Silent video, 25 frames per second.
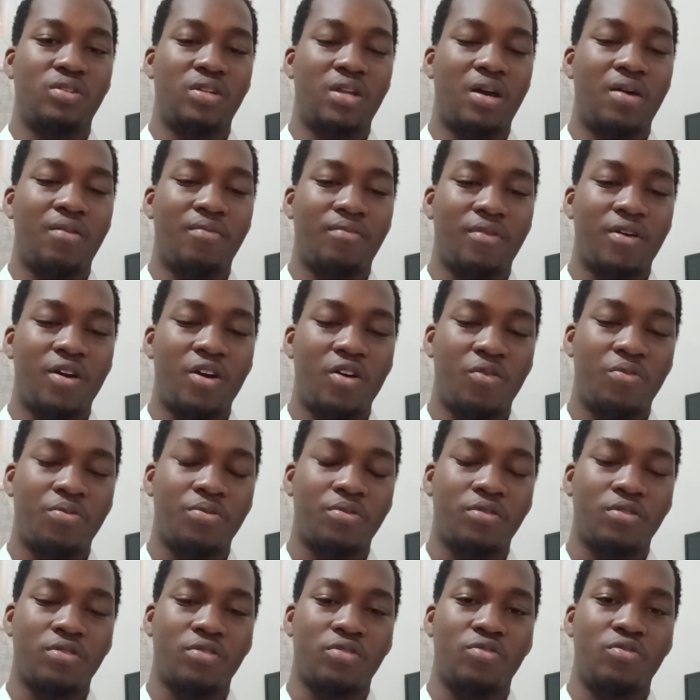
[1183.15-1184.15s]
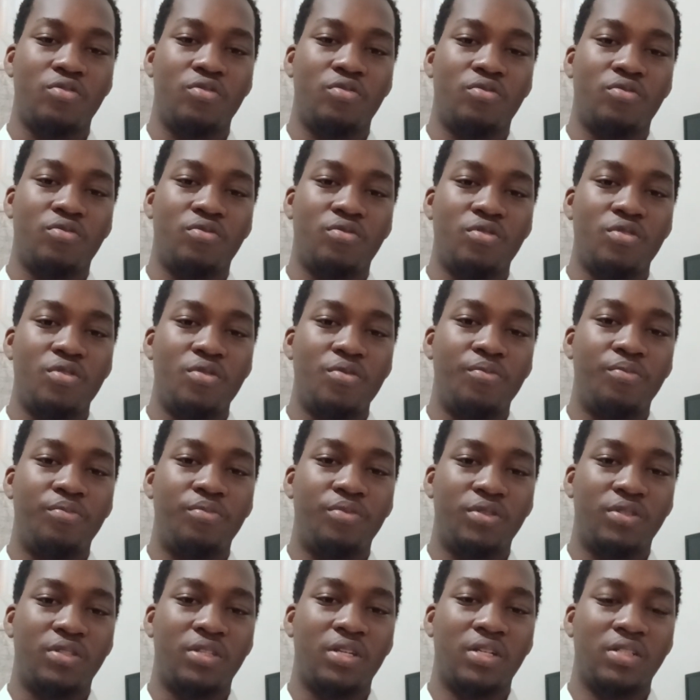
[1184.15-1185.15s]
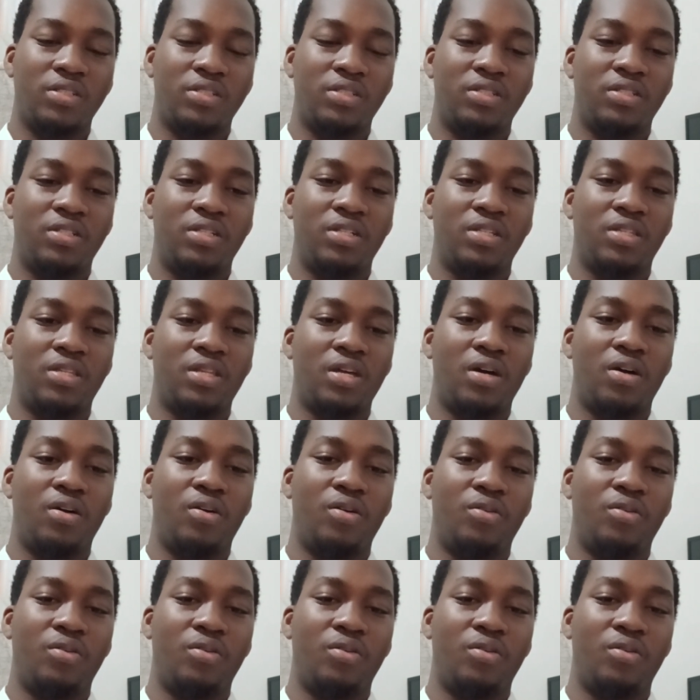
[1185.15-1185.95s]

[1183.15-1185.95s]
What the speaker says: that helps us to protect the data